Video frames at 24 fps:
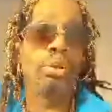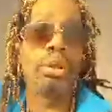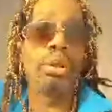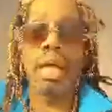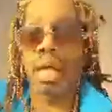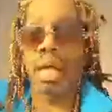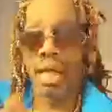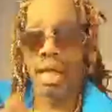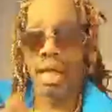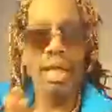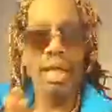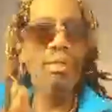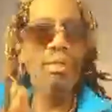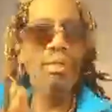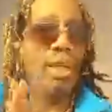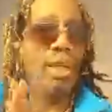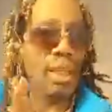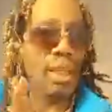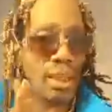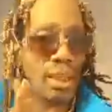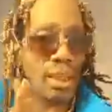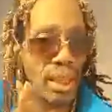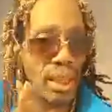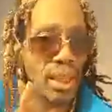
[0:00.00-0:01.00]
that evil
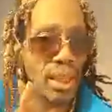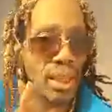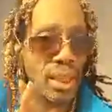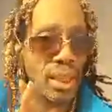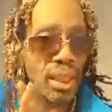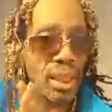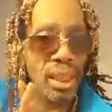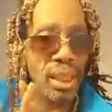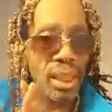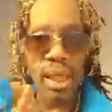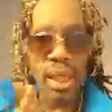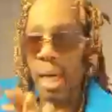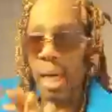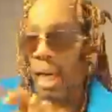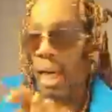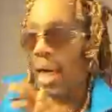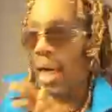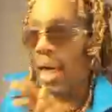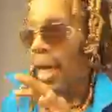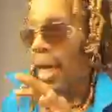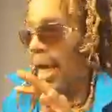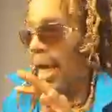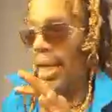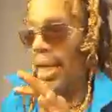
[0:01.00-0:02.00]
exists,
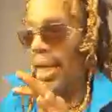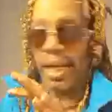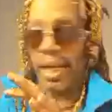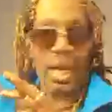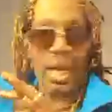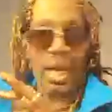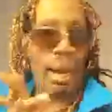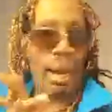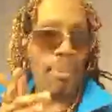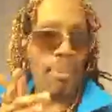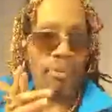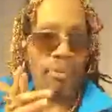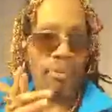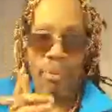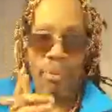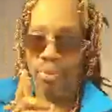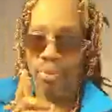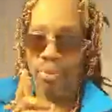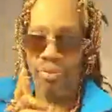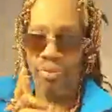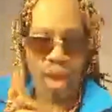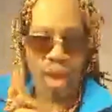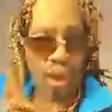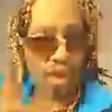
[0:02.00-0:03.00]
and it can happen from
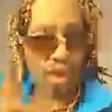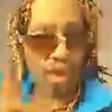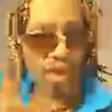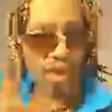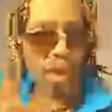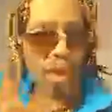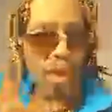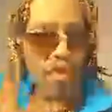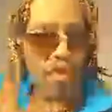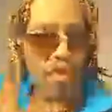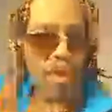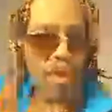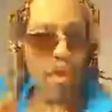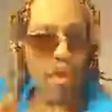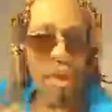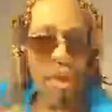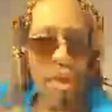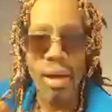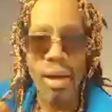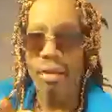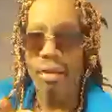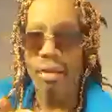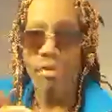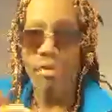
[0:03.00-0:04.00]
family members,
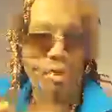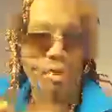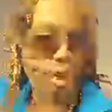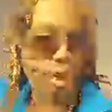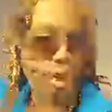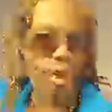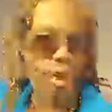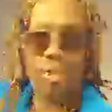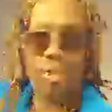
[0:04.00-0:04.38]
friends,